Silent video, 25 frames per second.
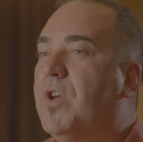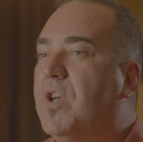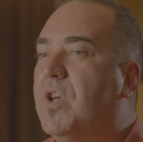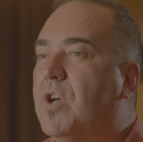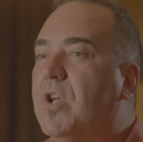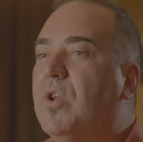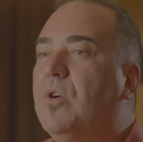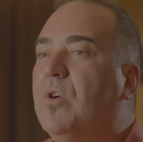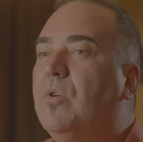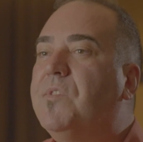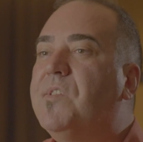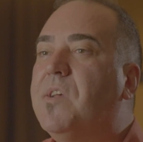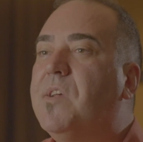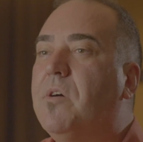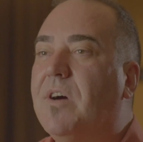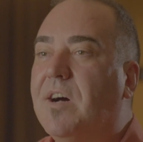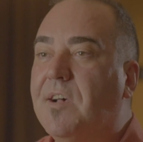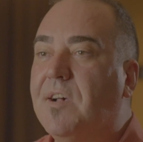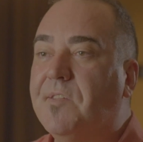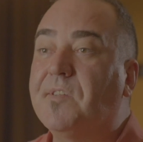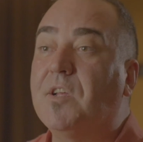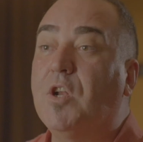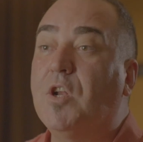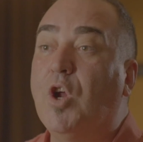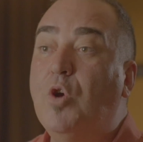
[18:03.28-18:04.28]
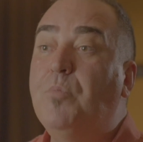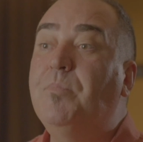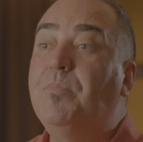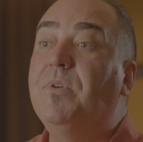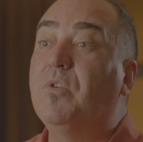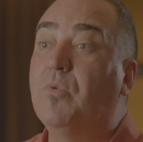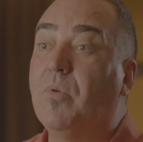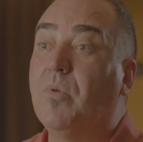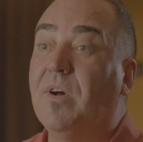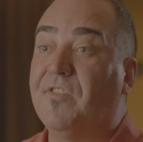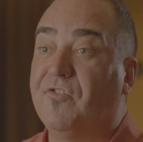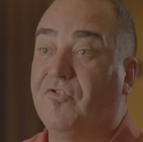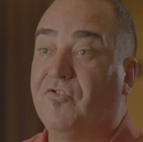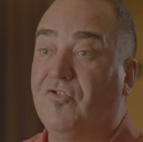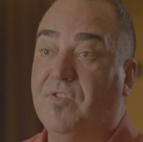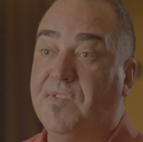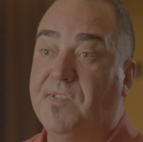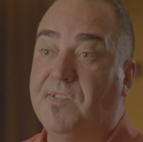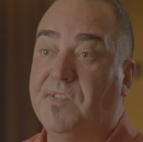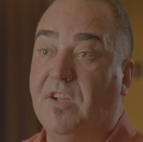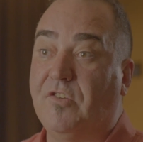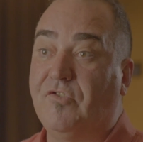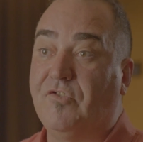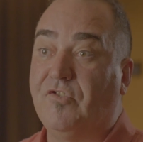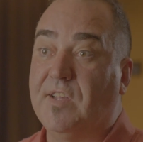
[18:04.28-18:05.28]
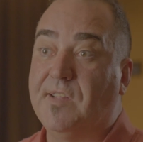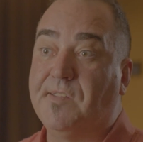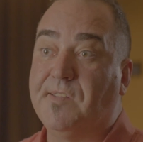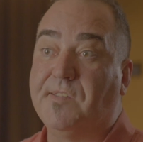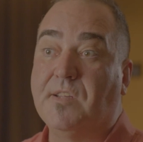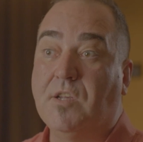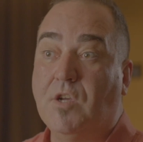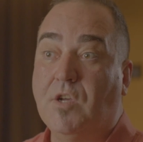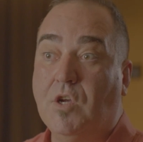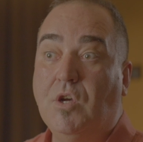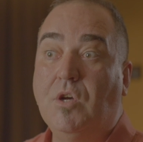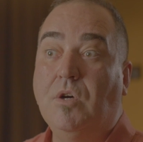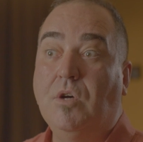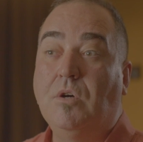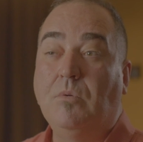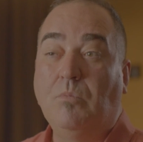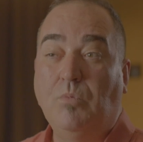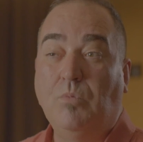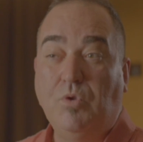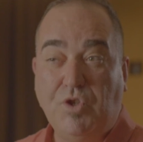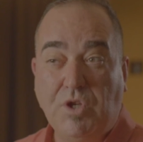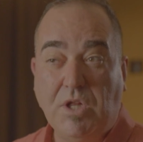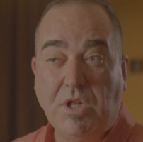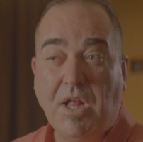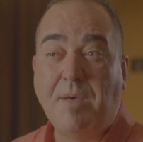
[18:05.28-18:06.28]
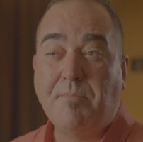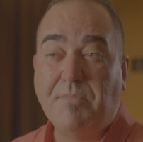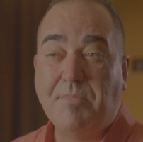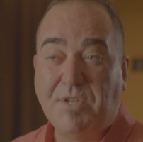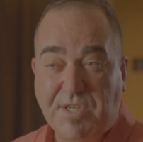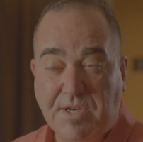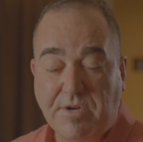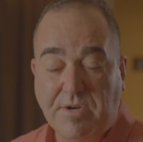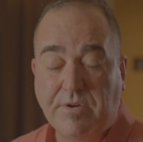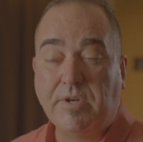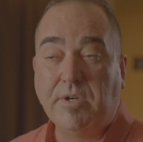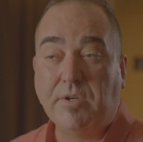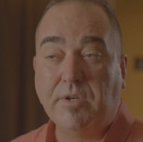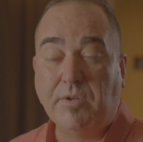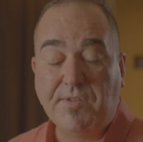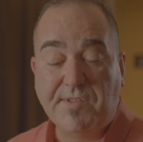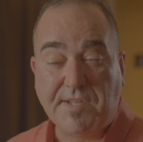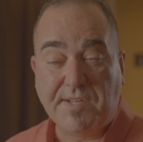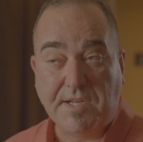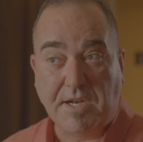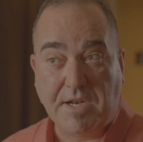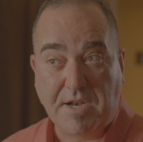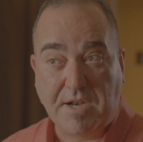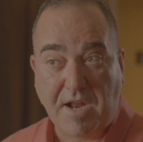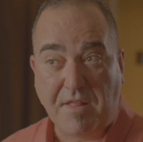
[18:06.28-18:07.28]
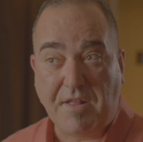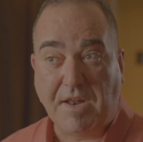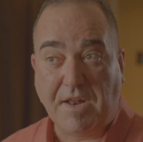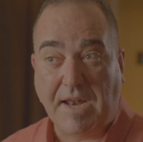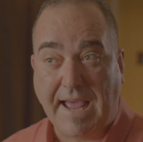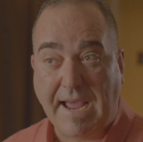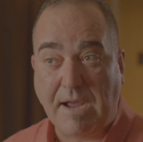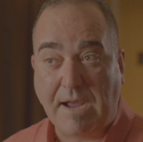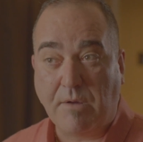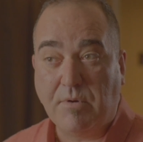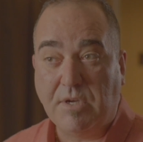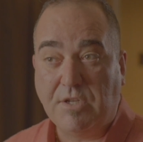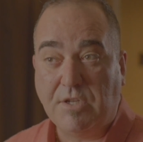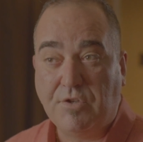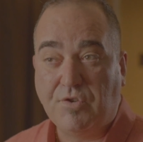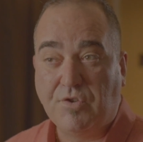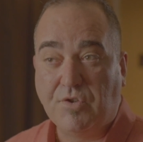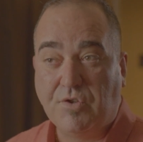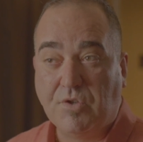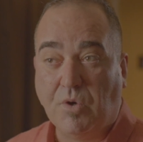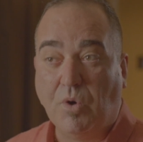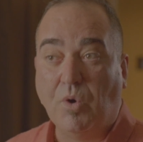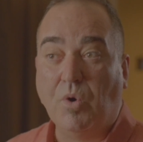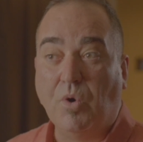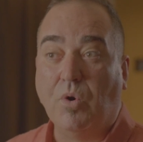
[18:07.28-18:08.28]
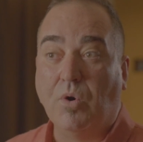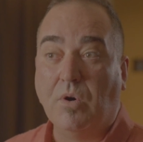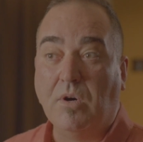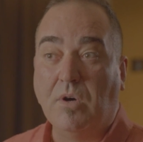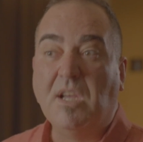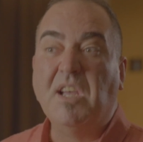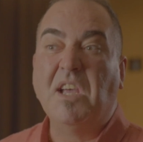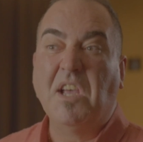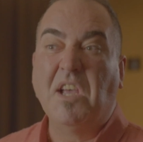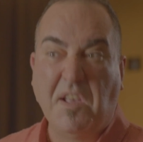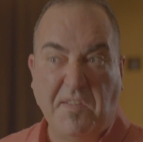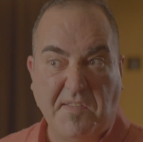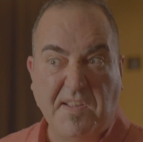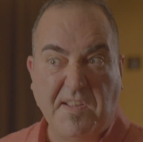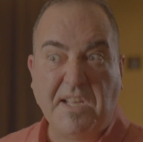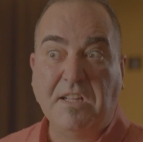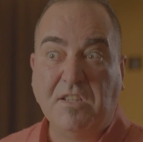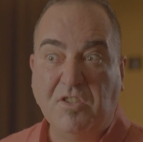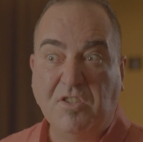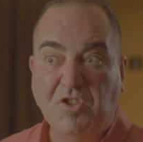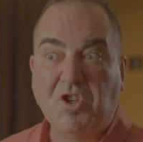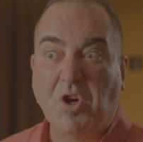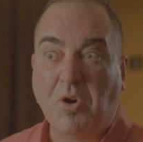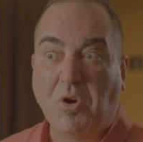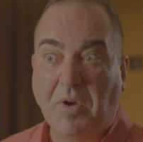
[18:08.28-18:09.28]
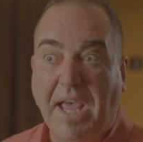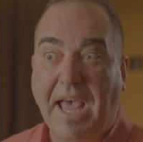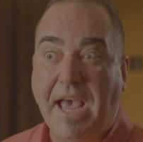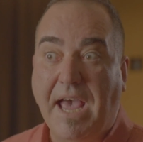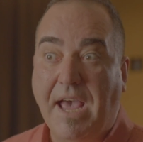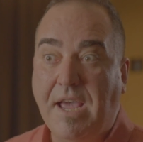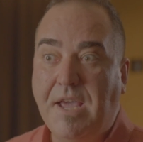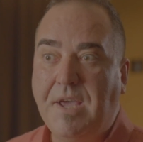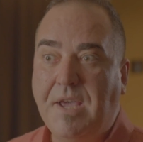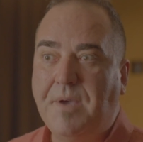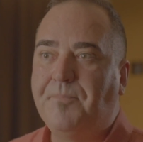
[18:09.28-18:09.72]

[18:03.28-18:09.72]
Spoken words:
you can also ask an open question such as, would you like materials in another language? Or is English okay?